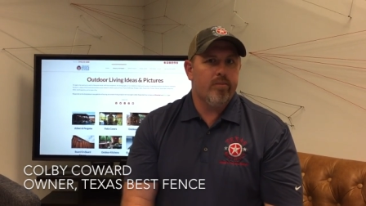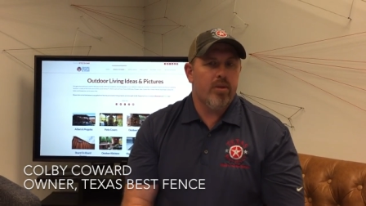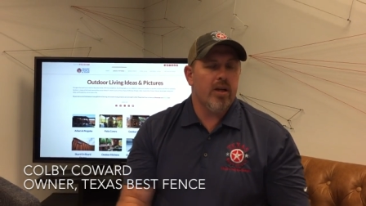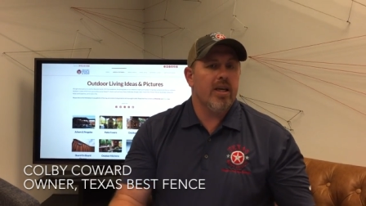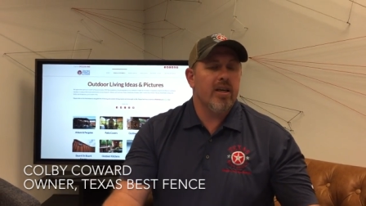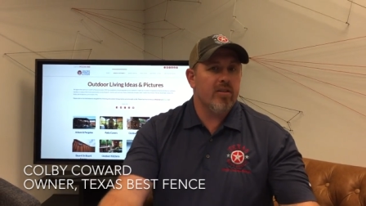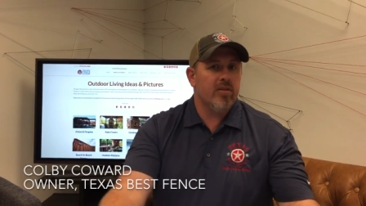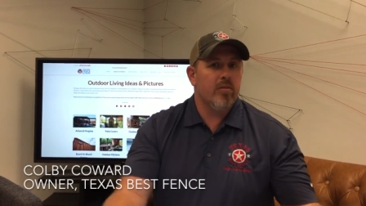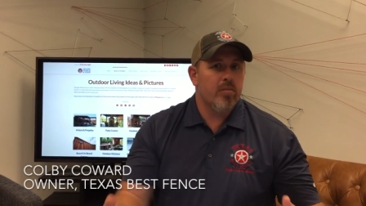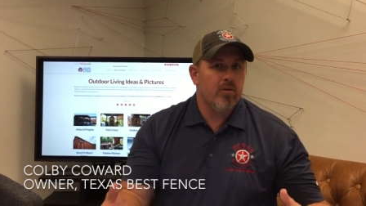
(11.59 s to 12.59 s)
plug in
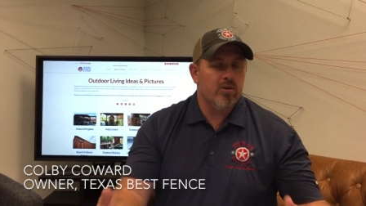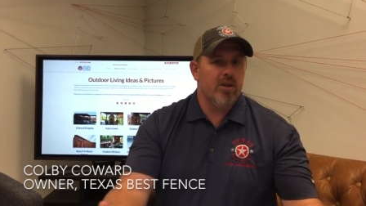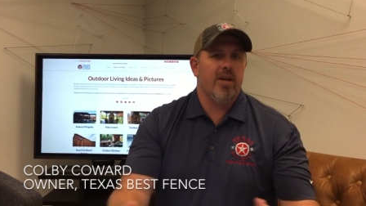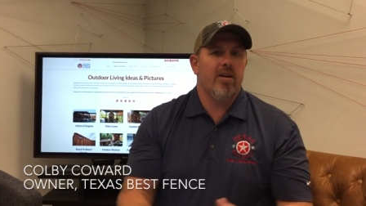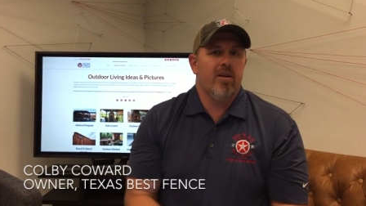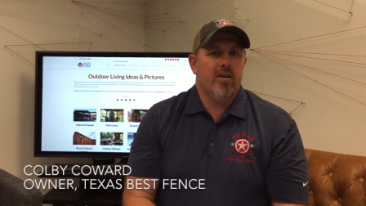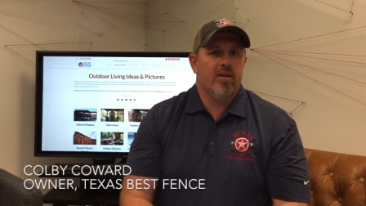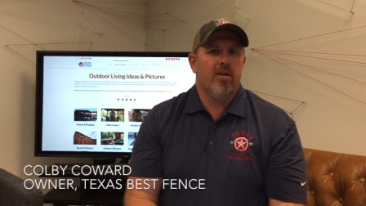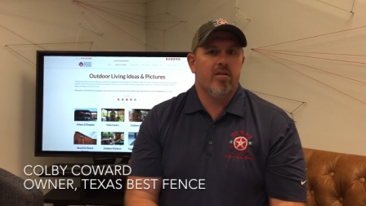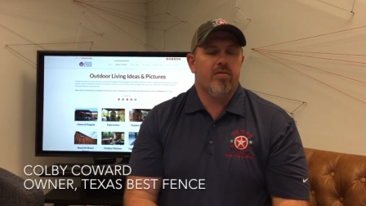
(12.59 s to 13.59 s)
per se on
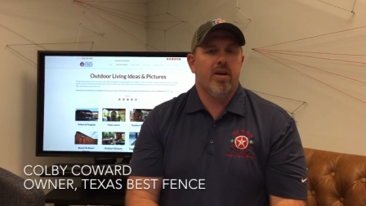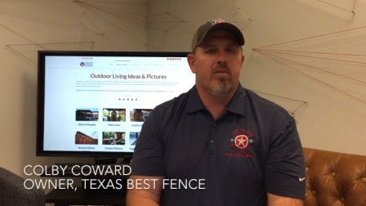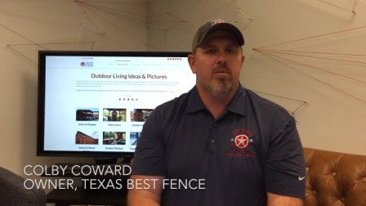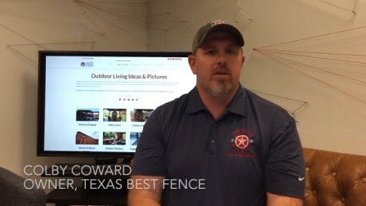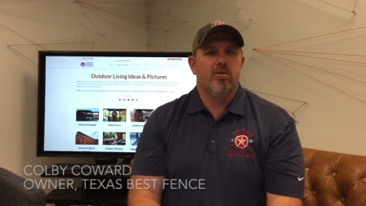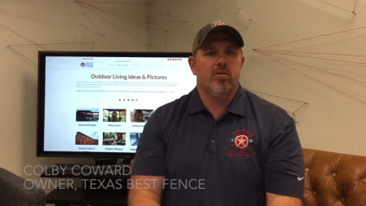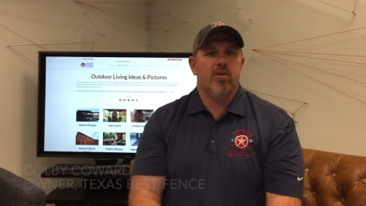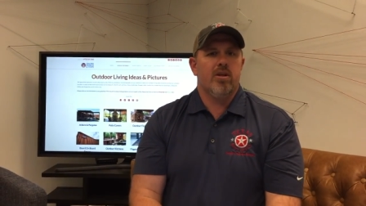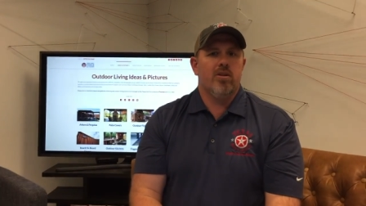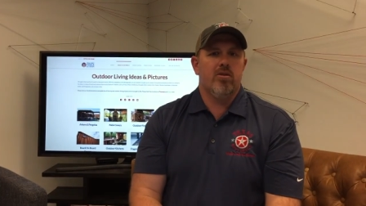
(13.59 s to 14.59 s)
a, on a fireplace so
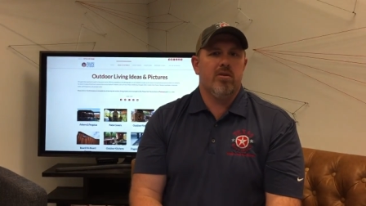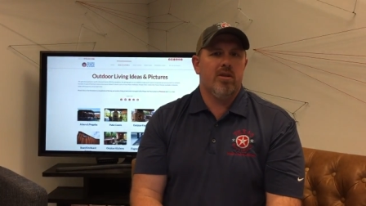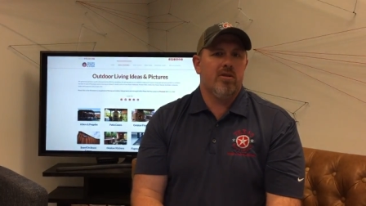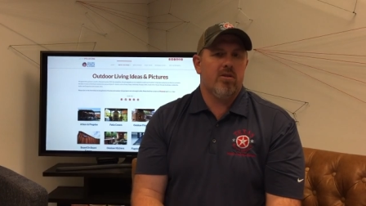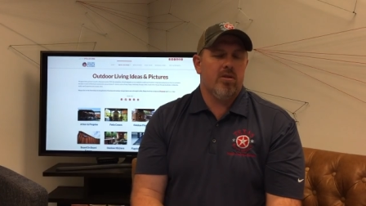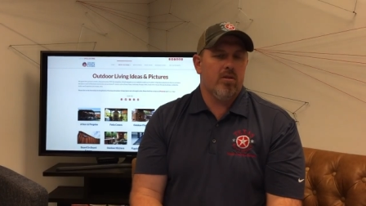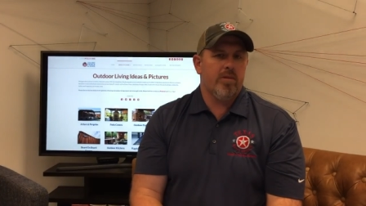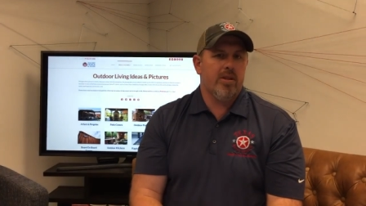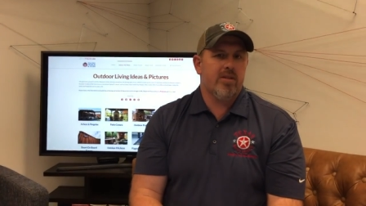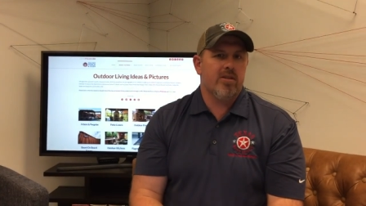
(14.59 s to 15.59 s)
that it is a little
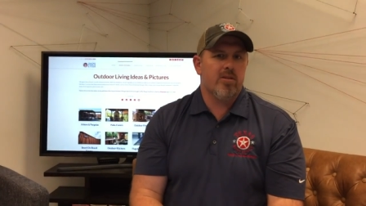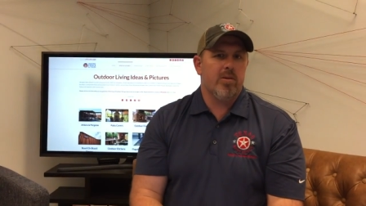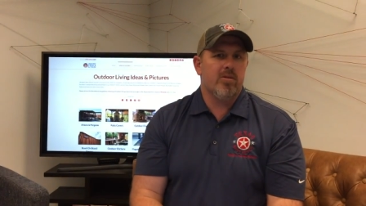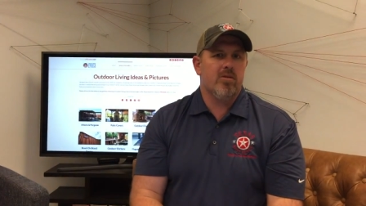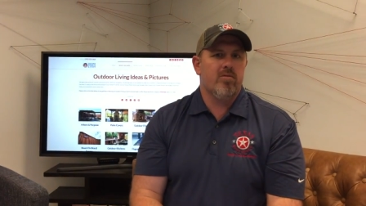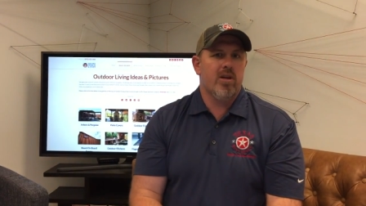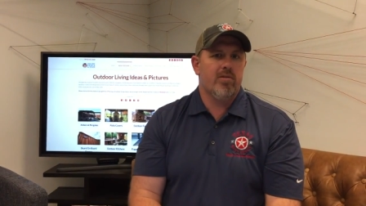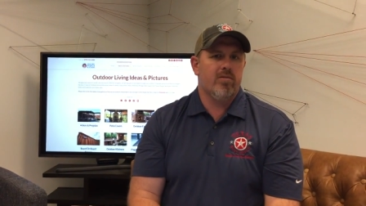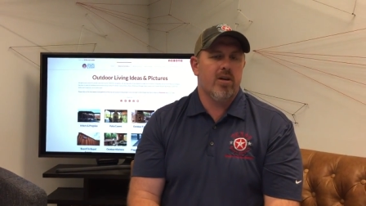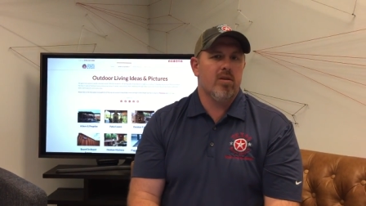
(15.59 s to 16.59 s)
bit less expensive to
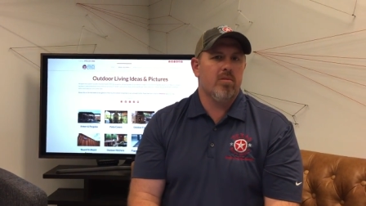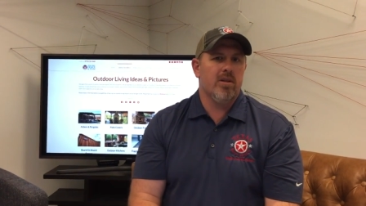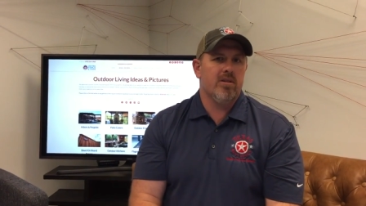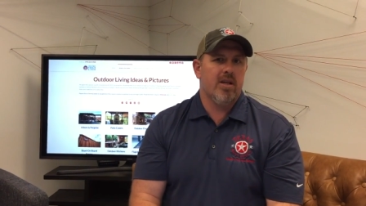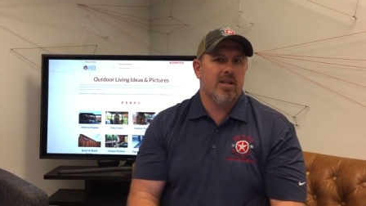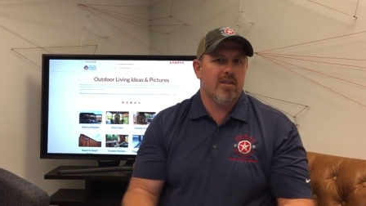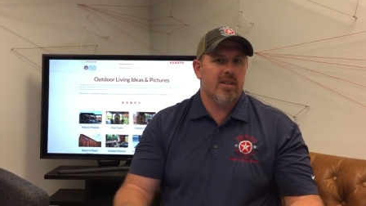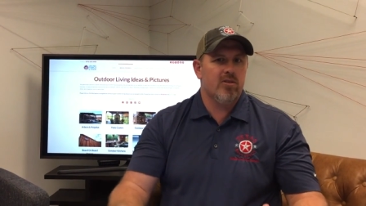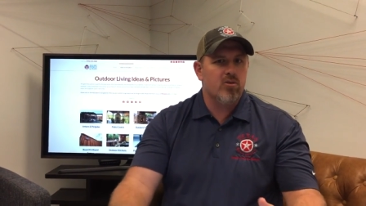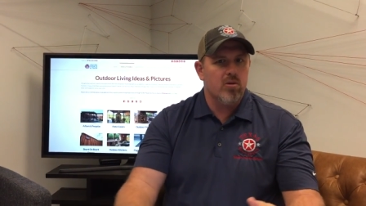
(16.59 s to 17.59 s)
have a fireplace that has an
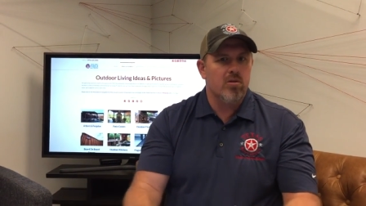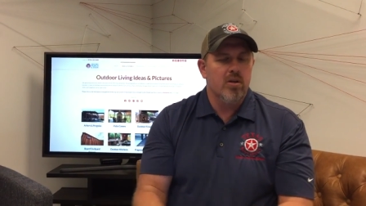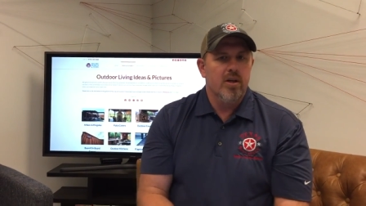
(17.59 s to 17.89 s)
insert.